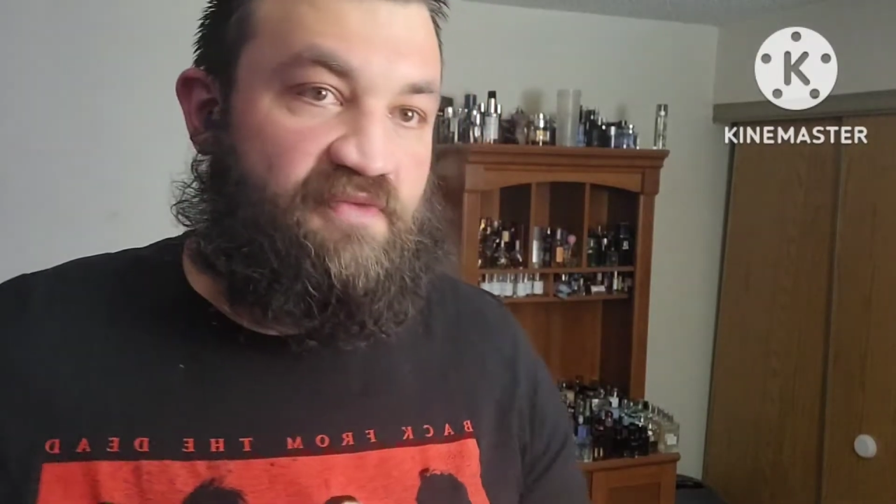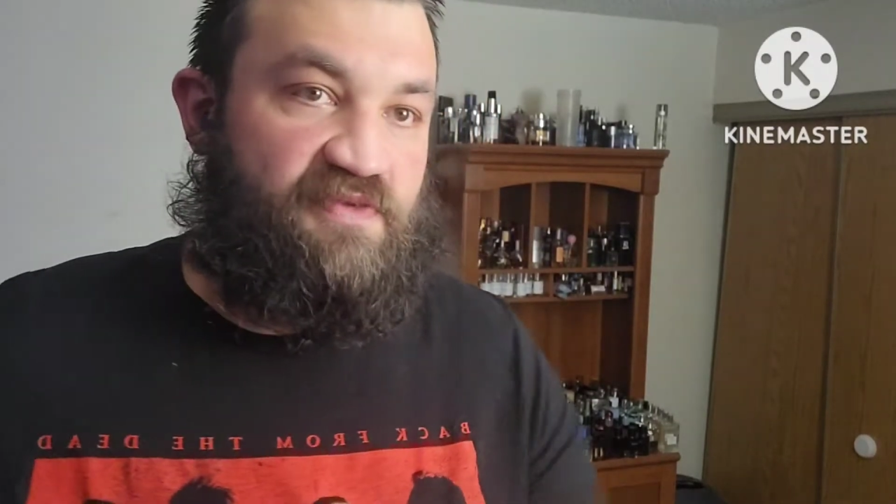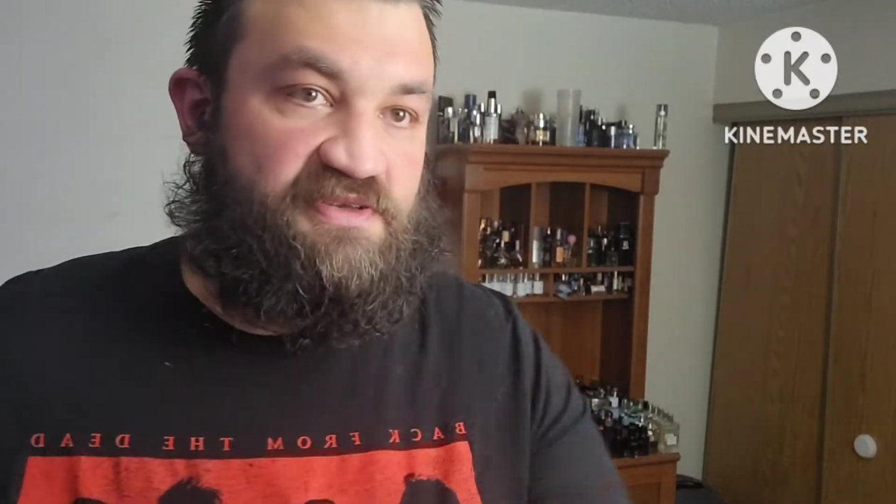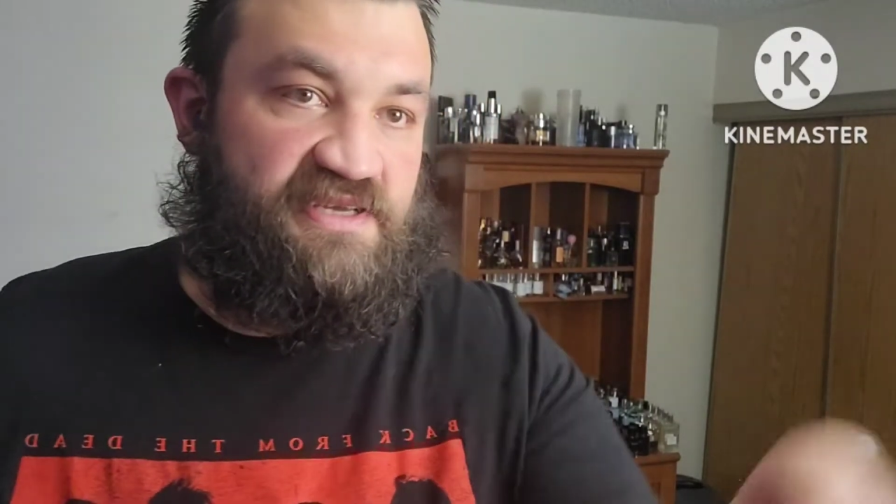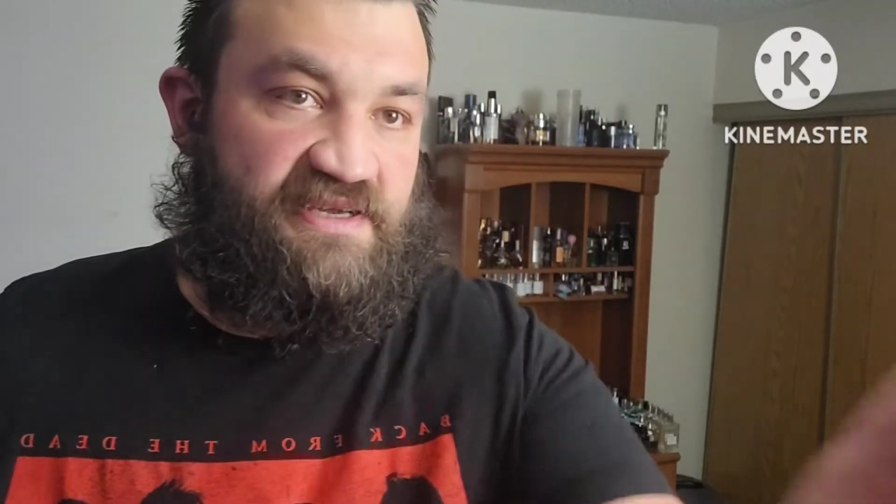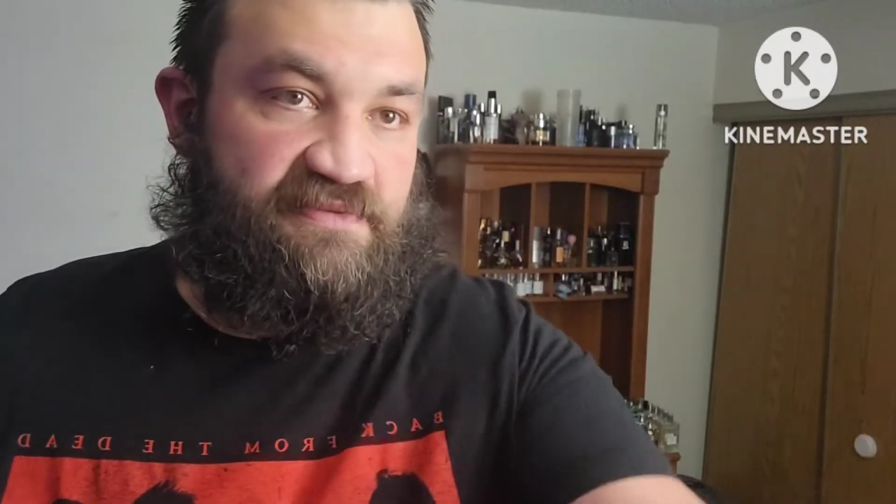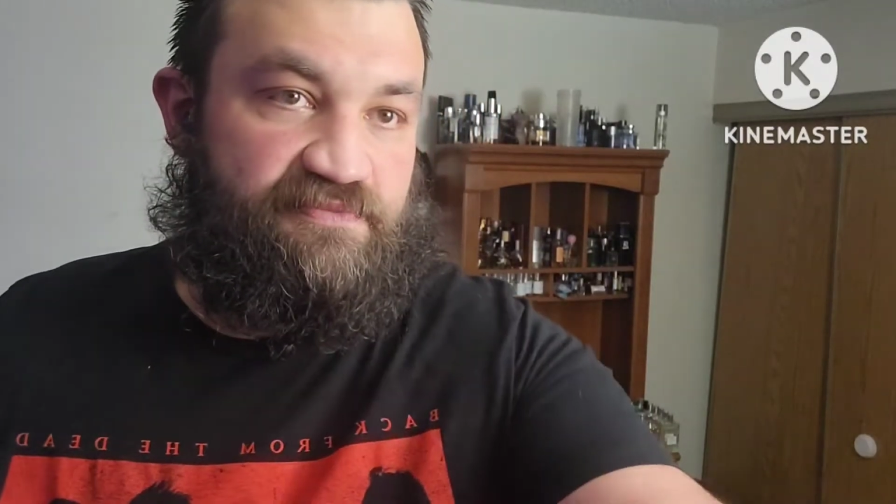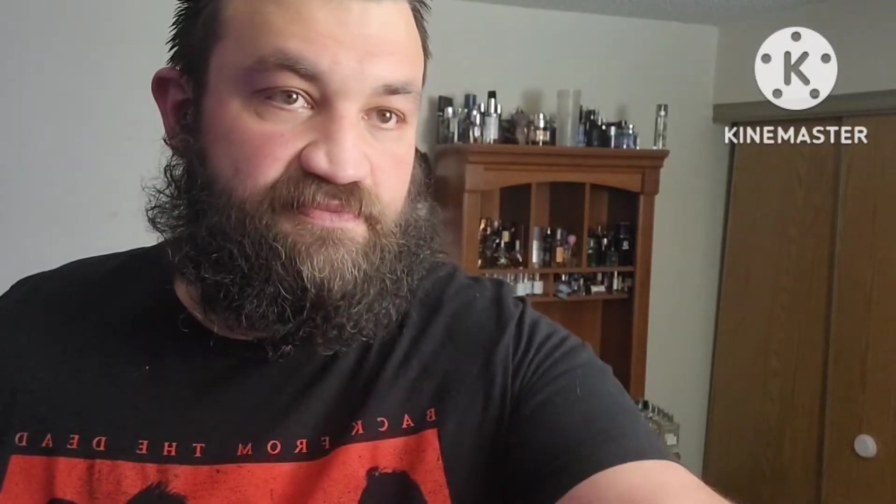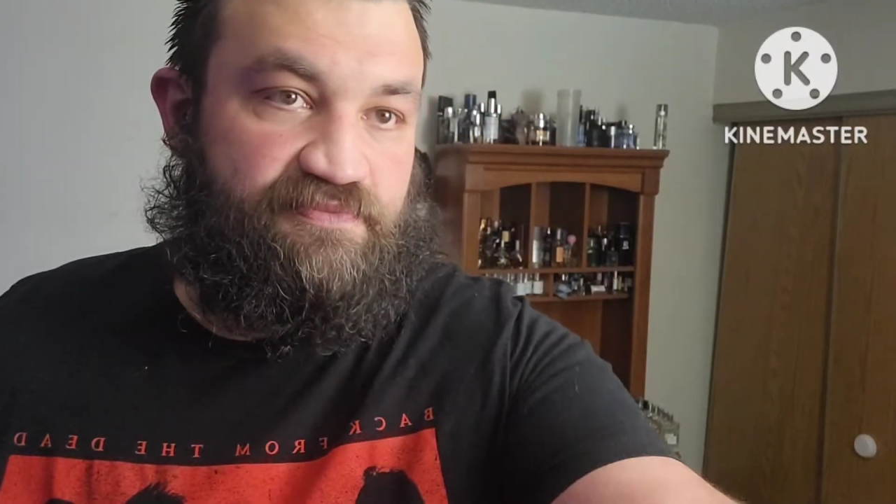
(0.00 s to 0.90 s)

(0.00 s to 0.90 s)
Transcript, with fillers: on for a second.